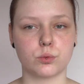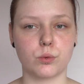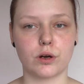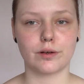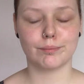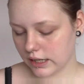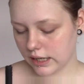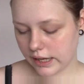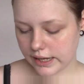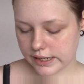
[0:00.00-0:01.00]
one.
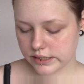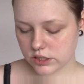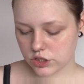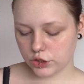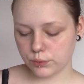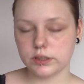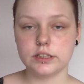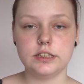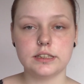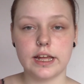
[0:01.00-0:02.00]
And you will
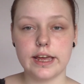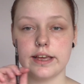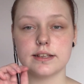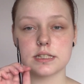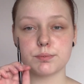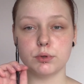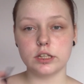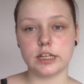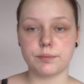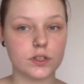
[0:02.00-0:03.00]
need a
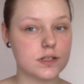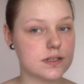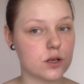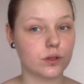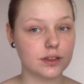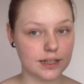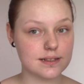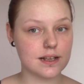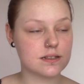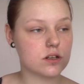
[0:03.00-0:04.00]
spoolie. So let's
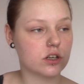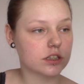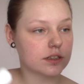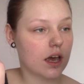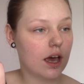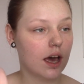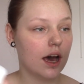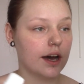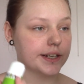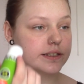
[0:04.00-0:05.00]
get started.
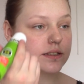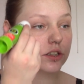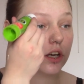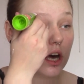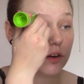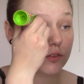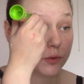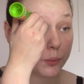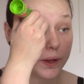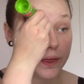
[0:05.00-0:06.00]
I start off
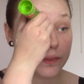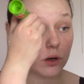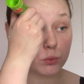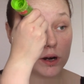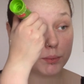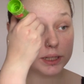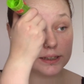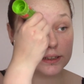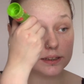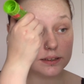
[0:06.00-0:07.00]
with
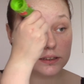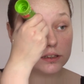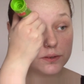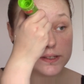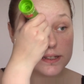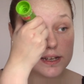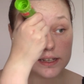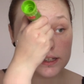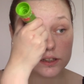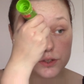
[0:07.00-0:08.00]
rubbing the glue
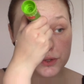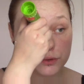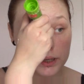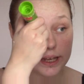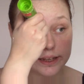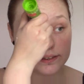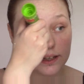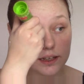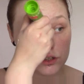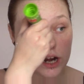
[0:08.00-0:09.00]
stick through my
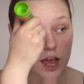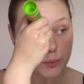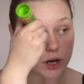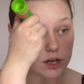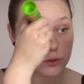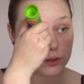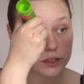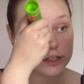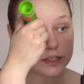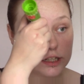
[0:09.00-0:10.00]
entire eyebrow
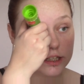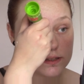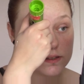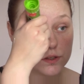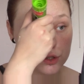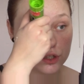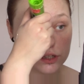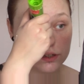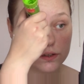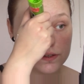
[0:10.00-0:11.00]
in
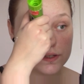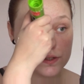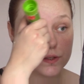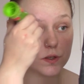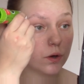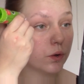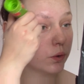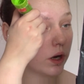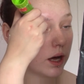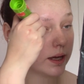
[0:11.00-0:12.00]
circles,
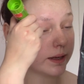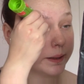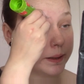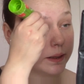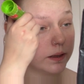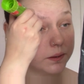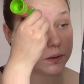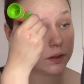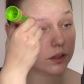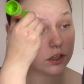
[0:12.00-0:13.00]
so I
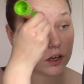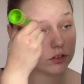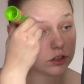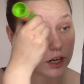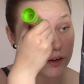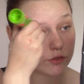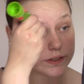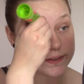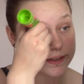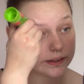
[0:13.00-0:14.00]
cover every
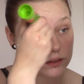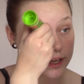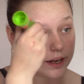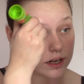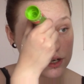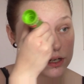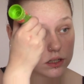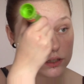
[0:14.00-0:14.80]
single hair.